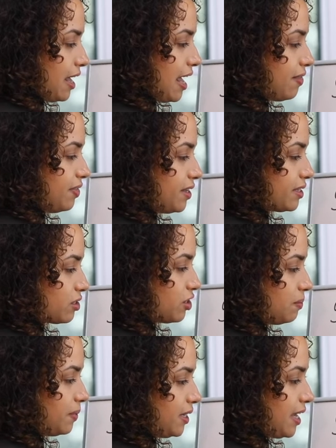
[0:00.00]
and this
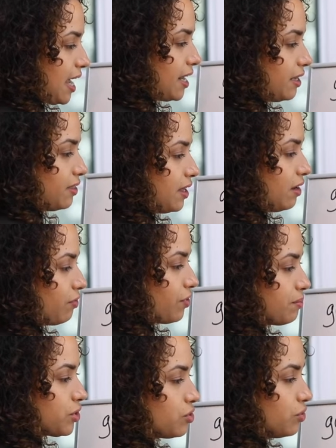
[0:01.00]
could be anything
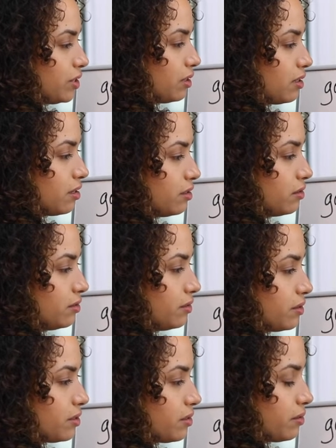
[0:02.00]
from student
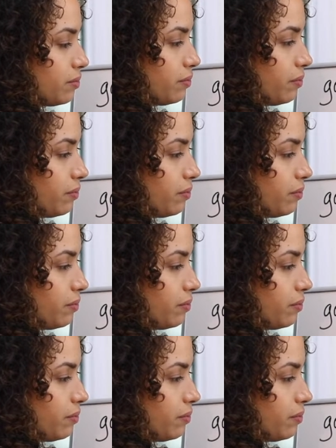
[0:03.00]
loans